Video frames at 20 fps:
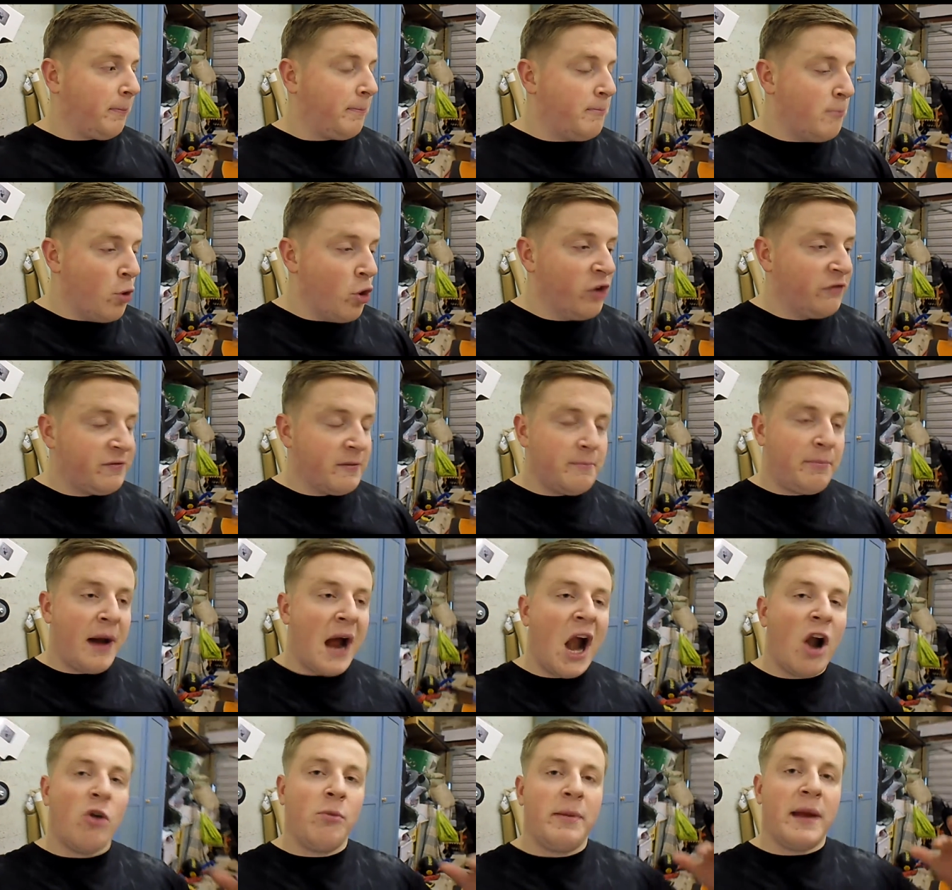movement
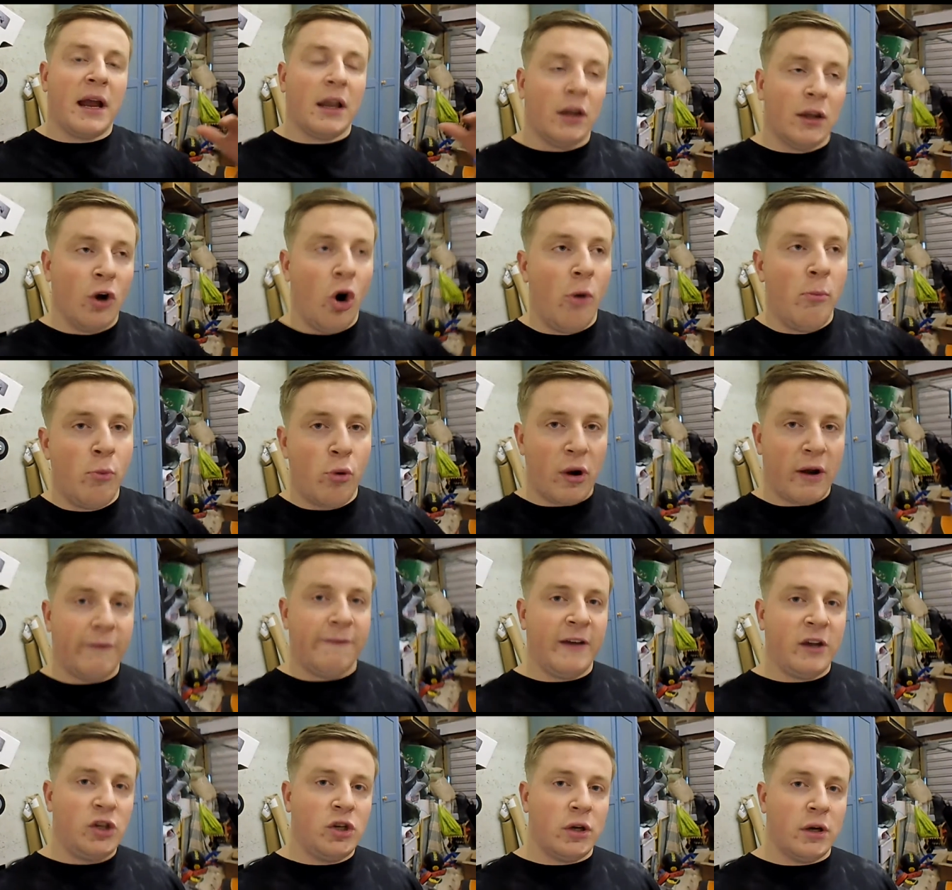pattern will be a lot more
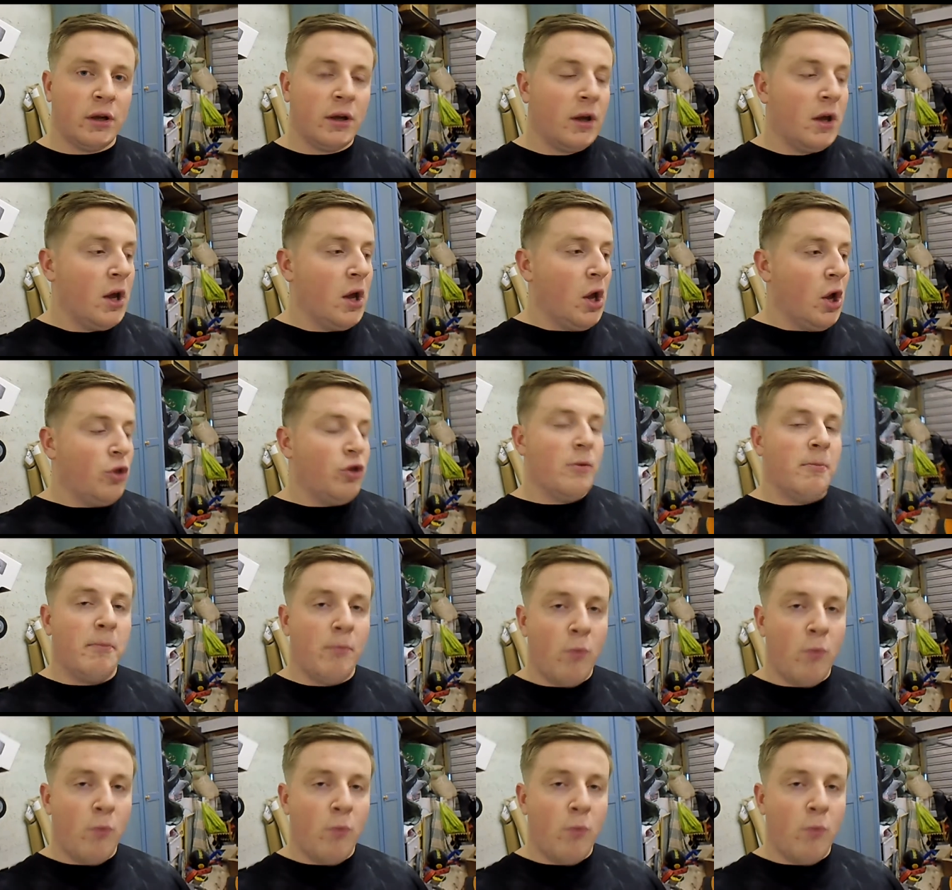efficient. The